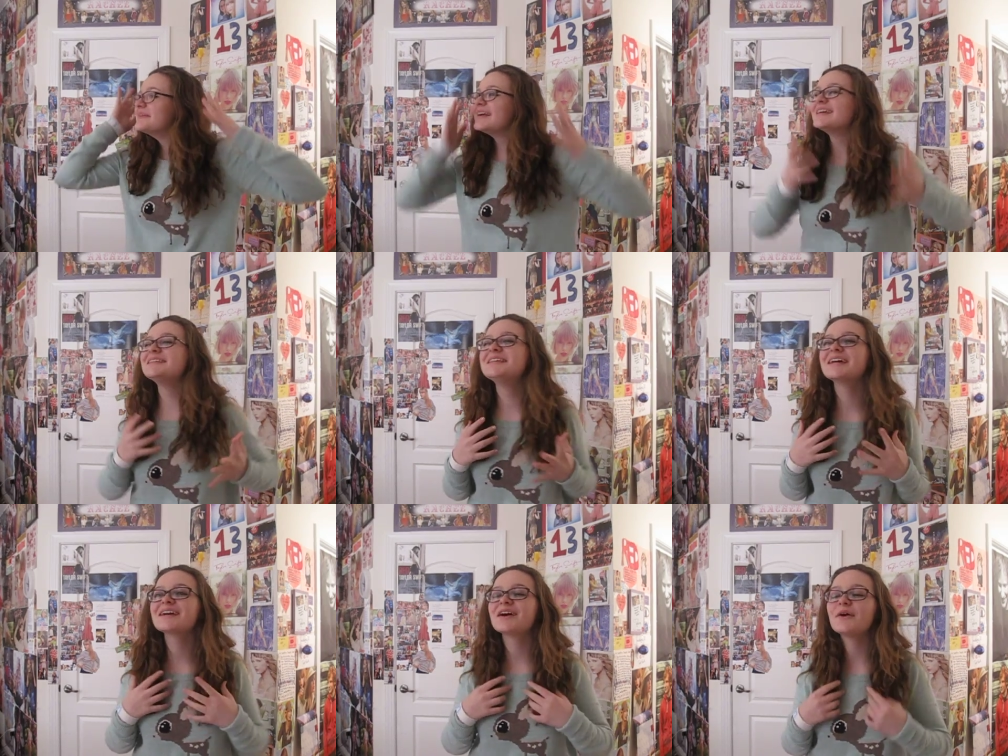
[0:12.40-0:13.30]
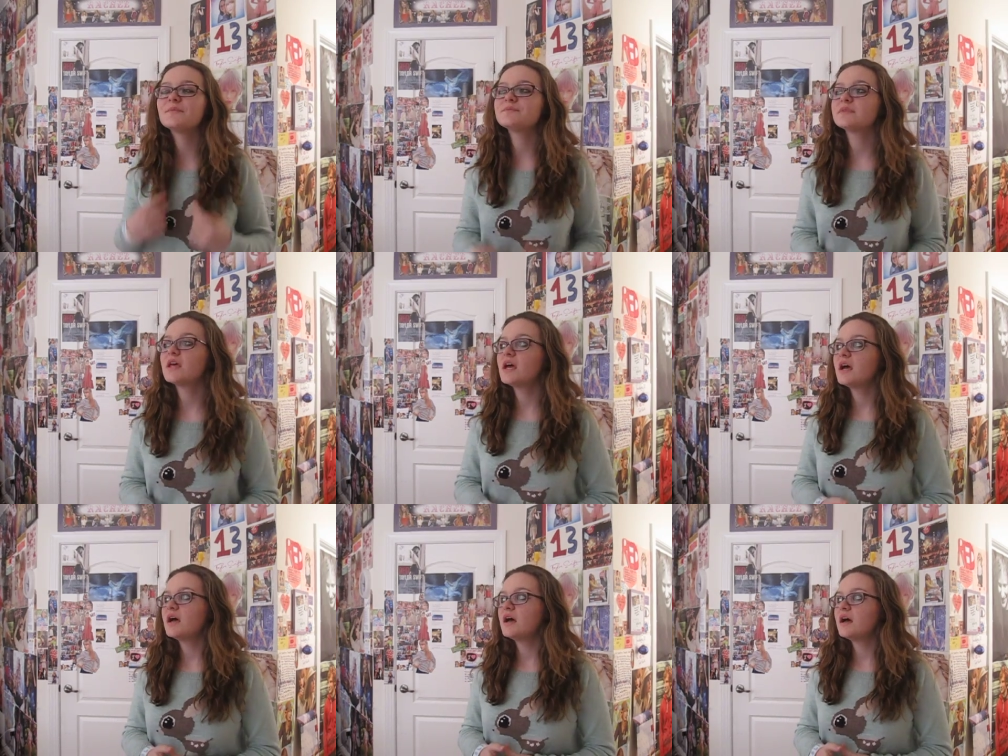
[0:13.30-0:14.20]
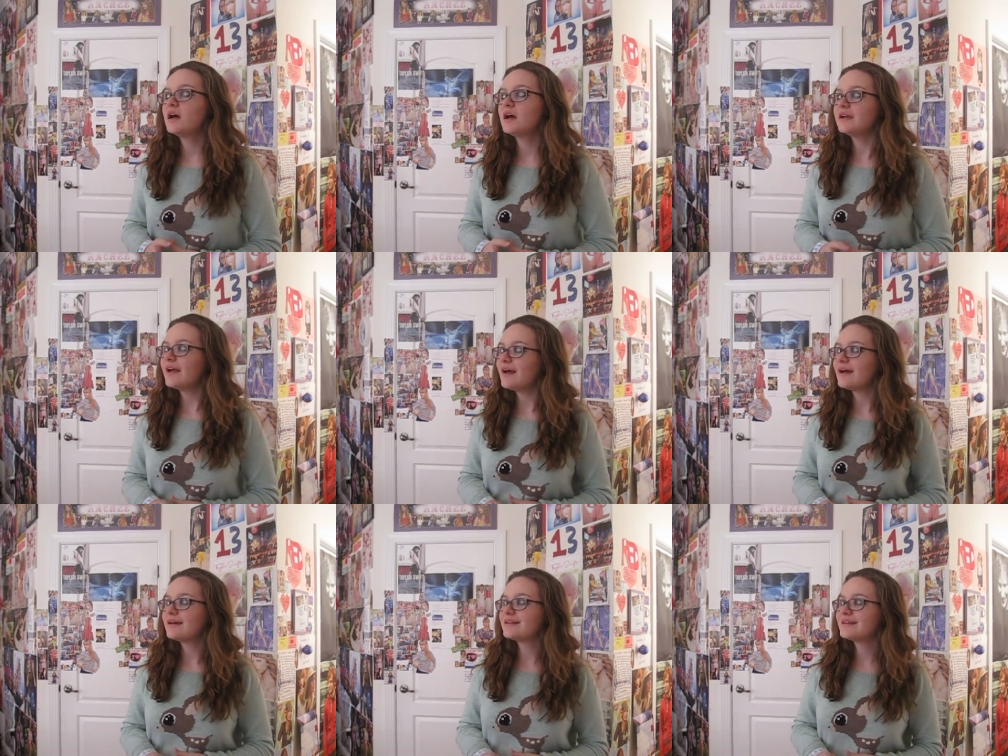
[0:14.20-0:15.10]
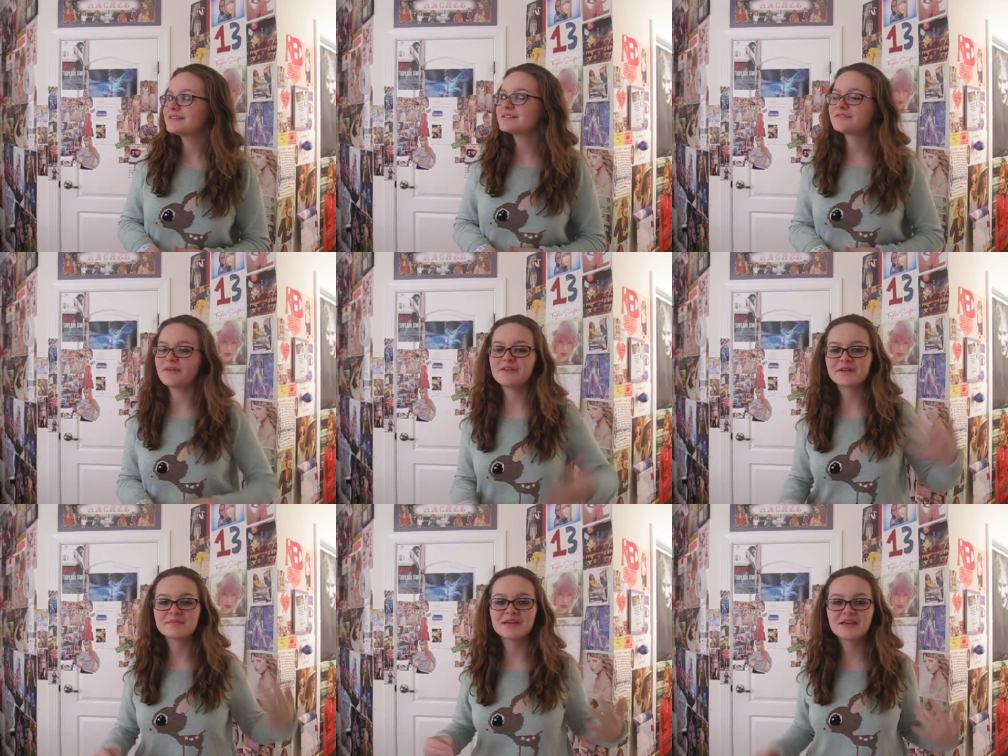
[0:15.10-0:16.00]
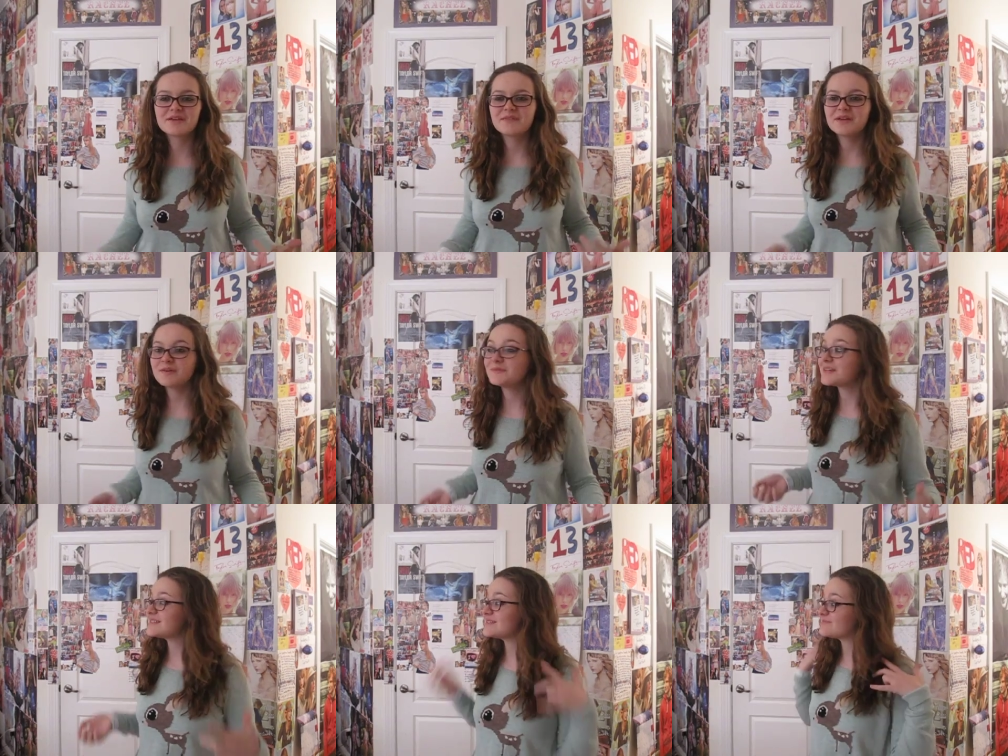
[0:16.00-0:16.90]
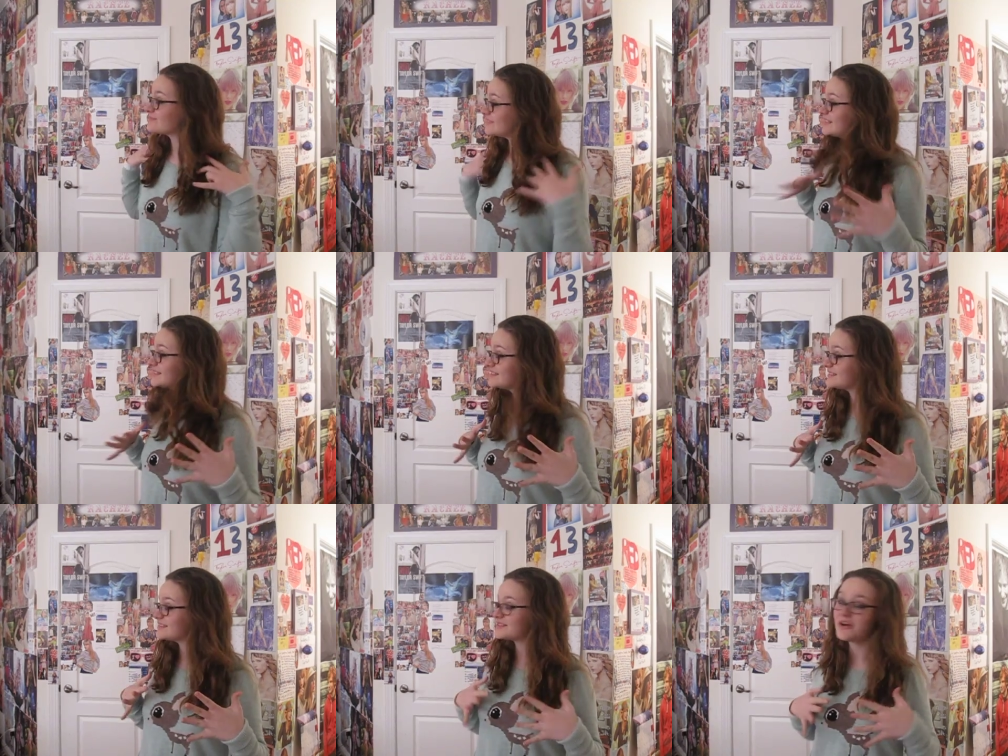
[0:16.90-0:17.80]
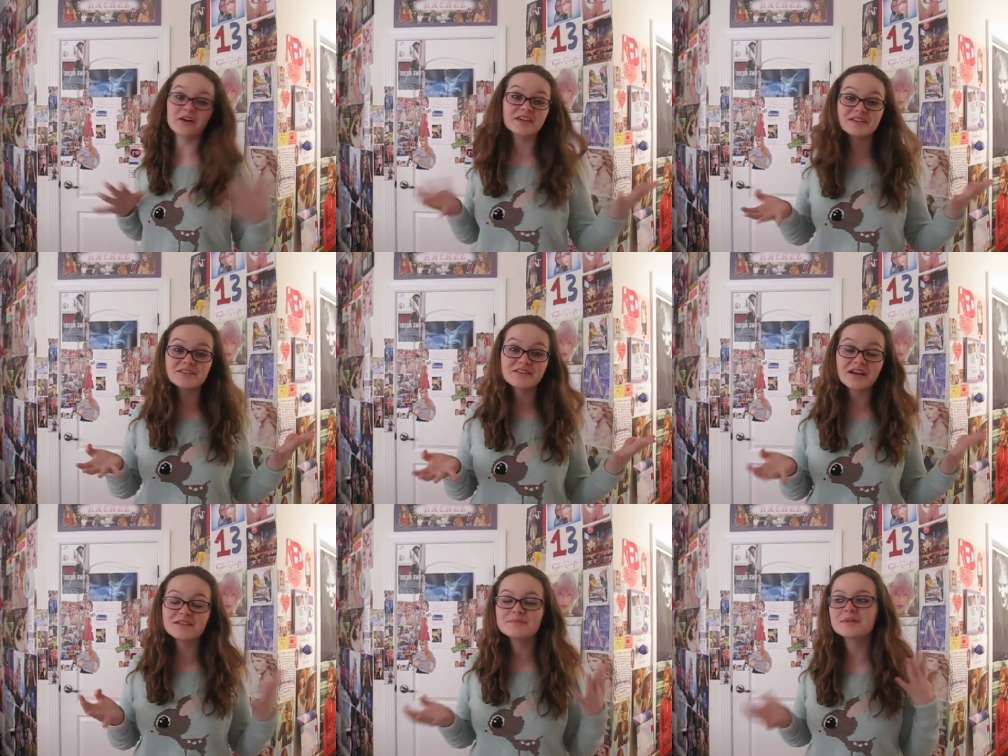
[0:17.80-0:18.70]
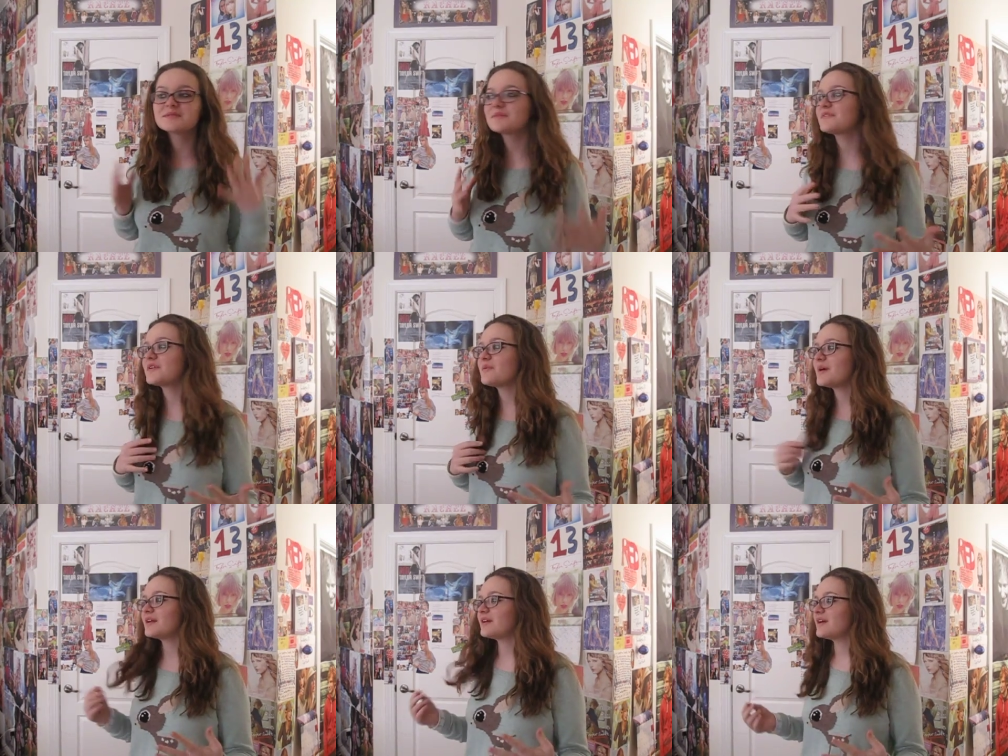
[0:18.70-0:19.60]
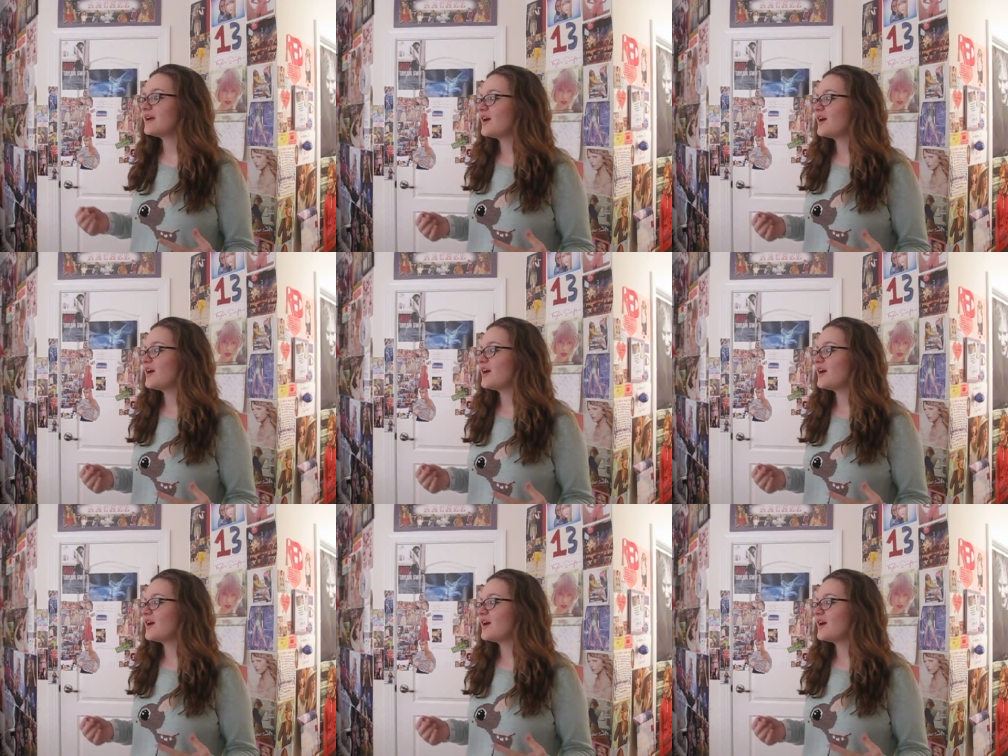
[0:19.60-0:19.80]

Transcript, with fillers: amazing. Um, yeah, and I just felt like making a video because talking to you guys makes me feel better.